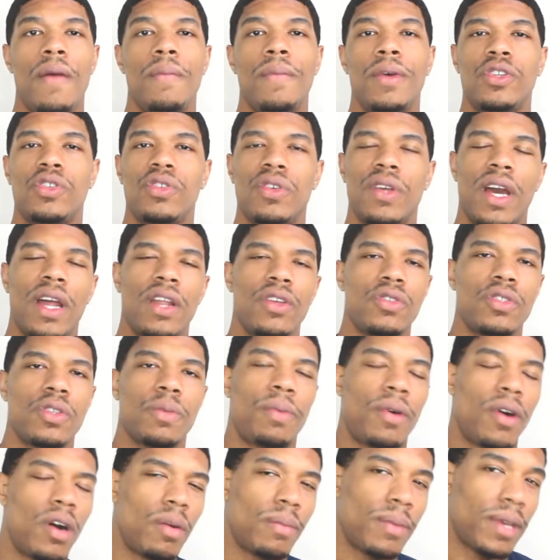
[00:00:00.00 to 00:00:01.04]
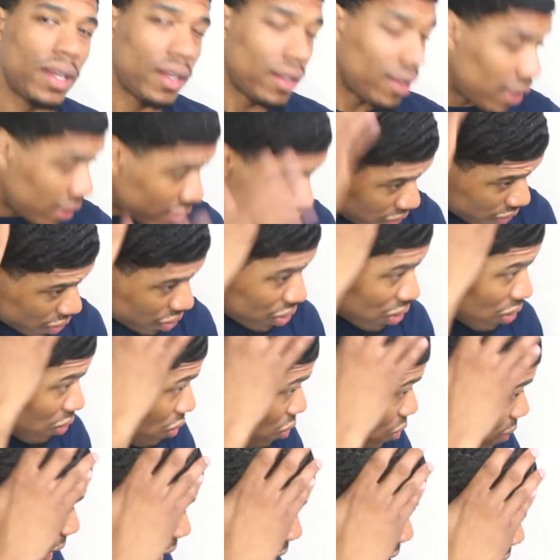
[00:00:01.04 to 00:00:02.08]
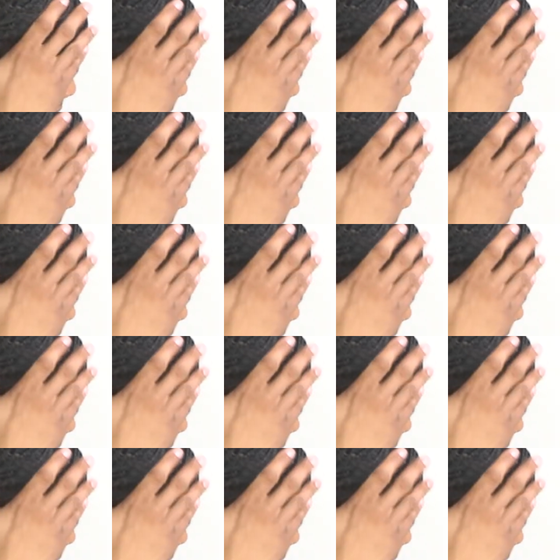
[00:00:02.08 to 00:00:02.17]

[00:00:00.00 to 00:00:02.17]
But you gotta use a pomade, like just so it